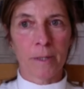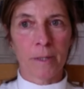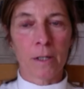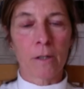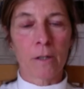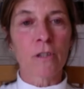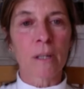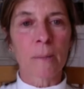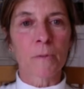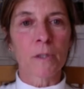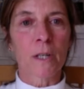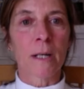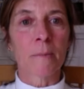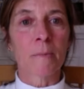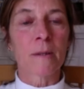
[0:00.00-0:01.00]
You know,
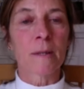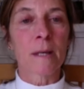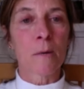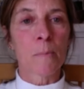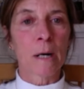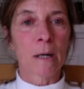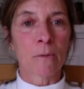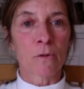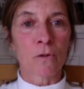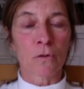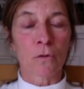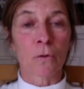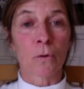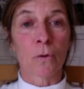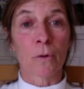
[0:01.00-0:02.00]
sometimes the about
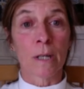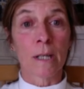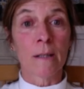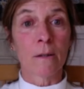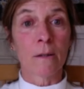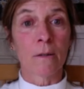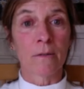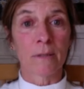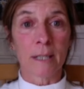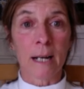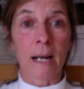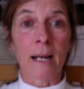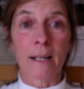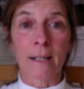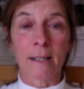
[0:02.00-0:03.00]
story of a
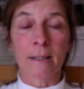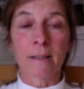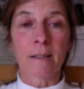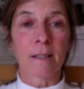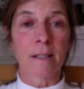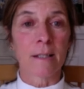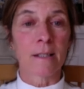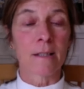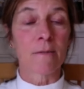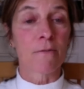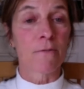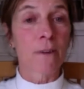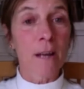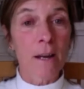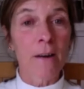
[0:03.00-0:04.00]
client is
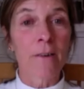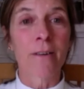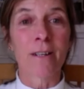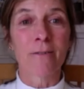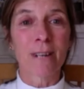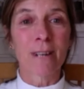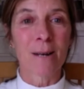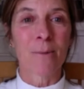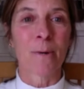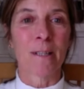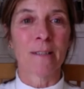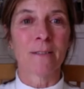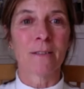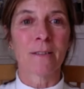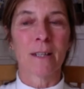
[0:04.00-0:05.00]
very relevant